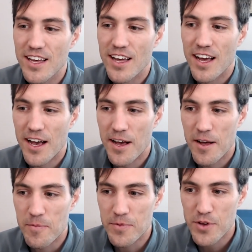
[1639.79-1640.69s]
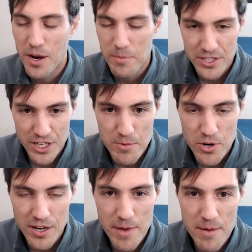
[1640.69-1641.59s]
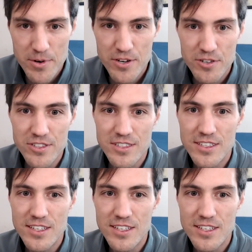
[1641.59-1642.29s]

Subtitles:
You got a bunch of community members.